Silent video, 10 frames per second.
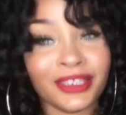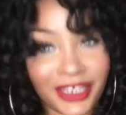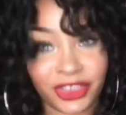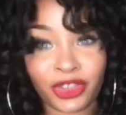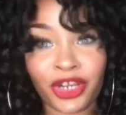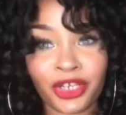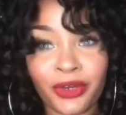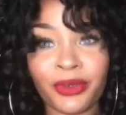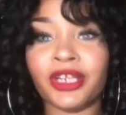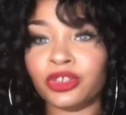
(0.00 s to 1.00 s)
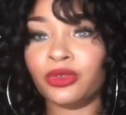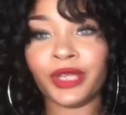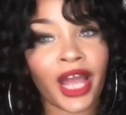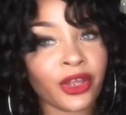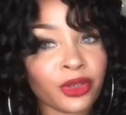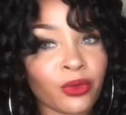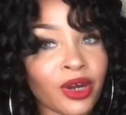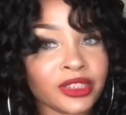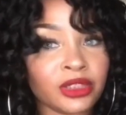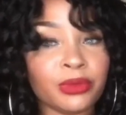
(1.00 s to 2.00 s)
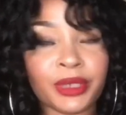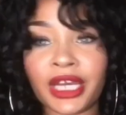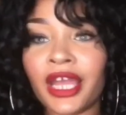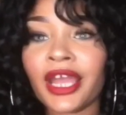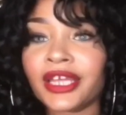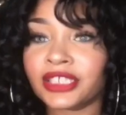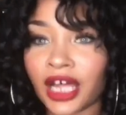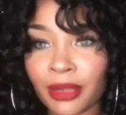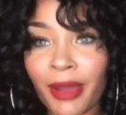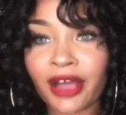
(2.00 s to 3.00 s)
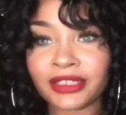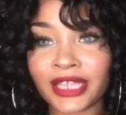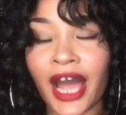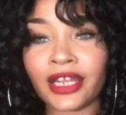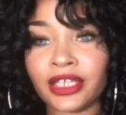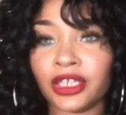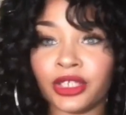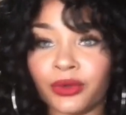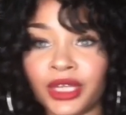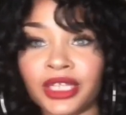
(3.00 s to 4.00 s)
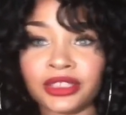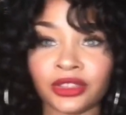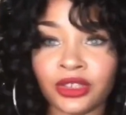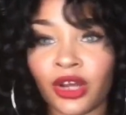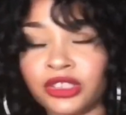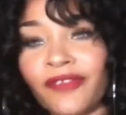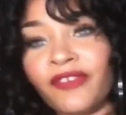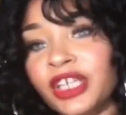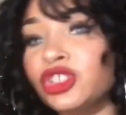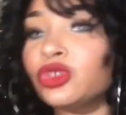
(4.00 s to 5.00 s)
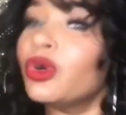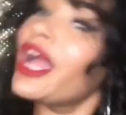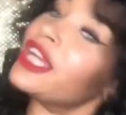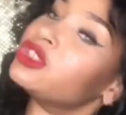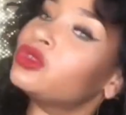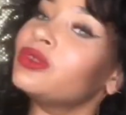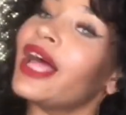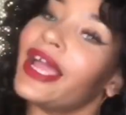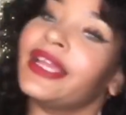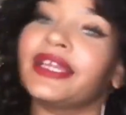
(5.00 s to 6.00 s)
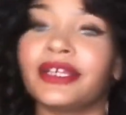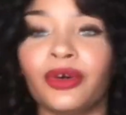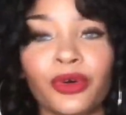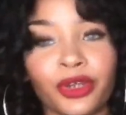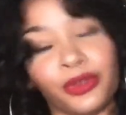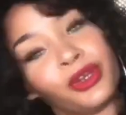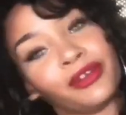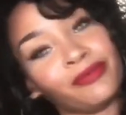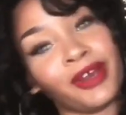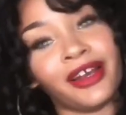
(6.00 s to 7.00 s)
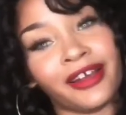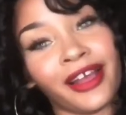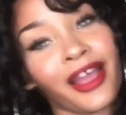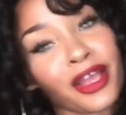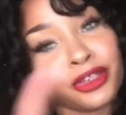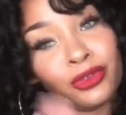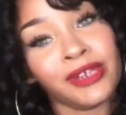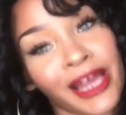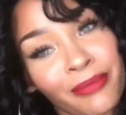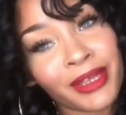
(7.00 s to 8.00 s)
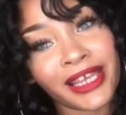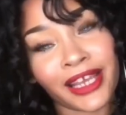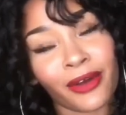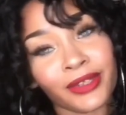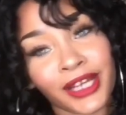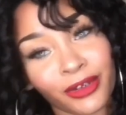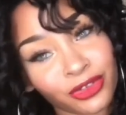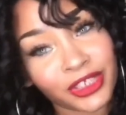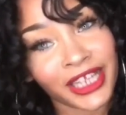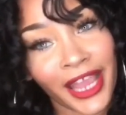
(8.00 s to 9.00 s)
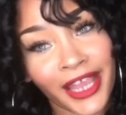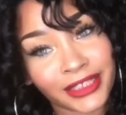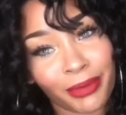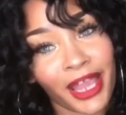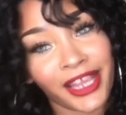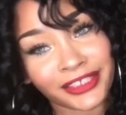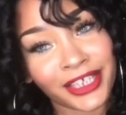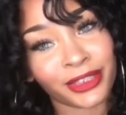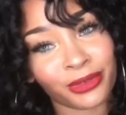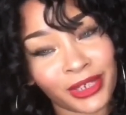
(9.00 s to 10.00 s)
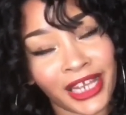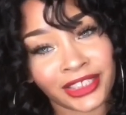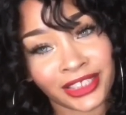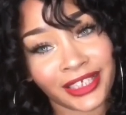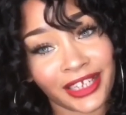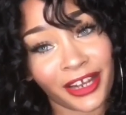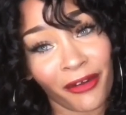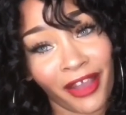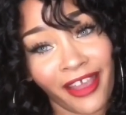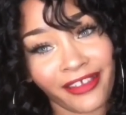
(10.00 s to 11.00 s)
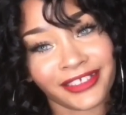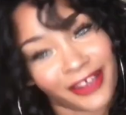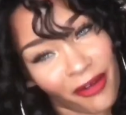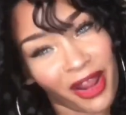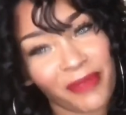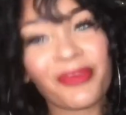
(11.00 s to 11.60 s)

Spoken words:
It's your unit. Do it how you want to. But it's all about styling a unit, you know, to fit you as you like it. Or you can do like me and go look on Trendy K's page and do it like she did, okay? All right.